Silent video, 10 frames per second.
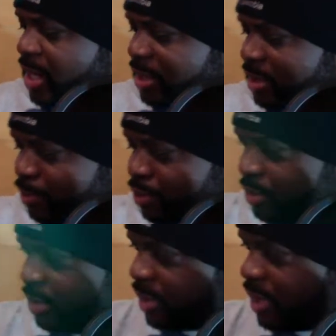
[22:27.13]
I just
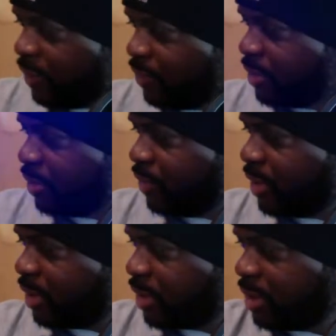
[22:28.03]
pulled this out for some
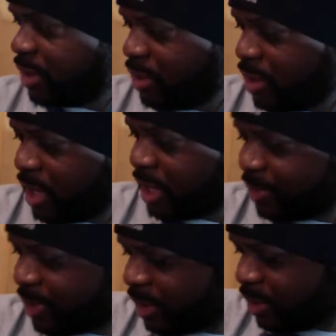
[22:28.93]
reason because I
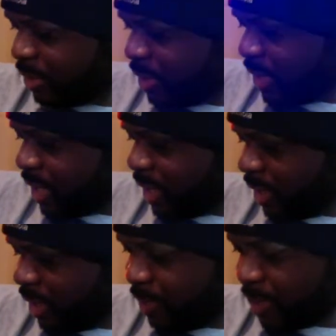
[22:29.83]
kept seeing her
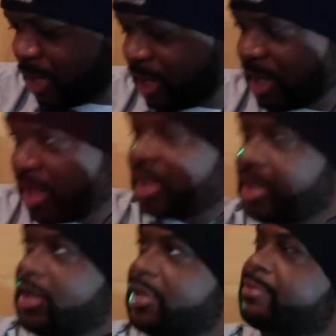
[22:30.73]
name, and
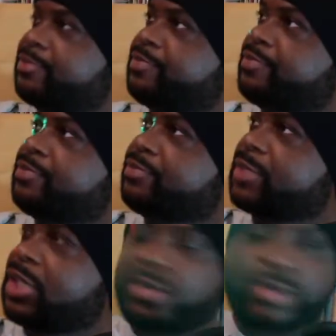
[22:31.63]
I
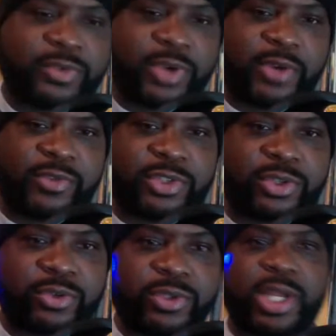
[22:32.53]
don't know if I ever
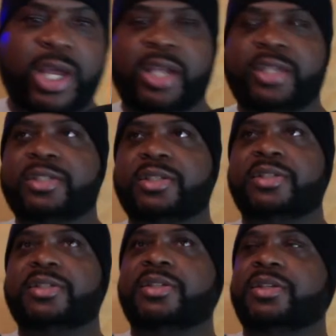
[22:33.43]
showed you guys this,